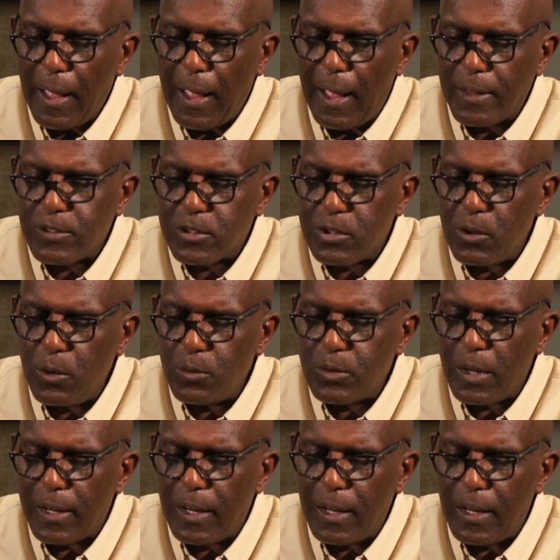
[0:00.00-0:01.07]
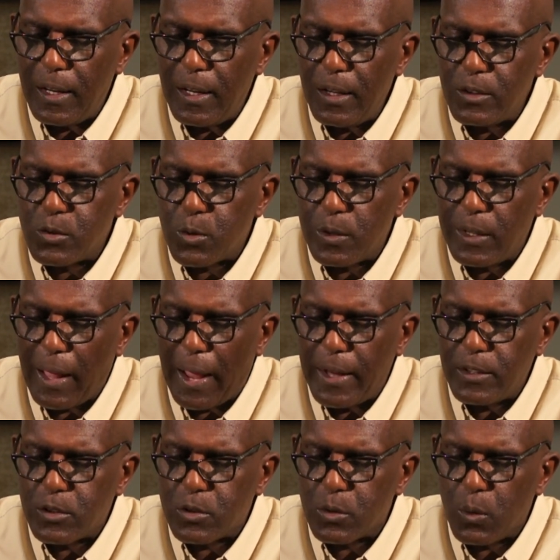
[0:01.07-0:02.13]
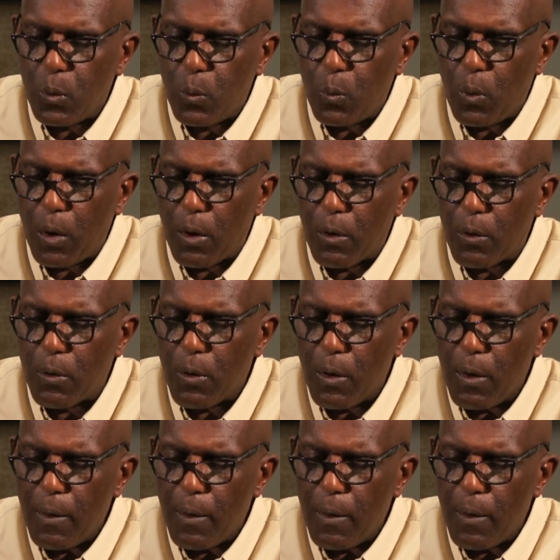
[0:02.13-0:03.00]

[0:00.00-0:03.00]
And soon the Israelites were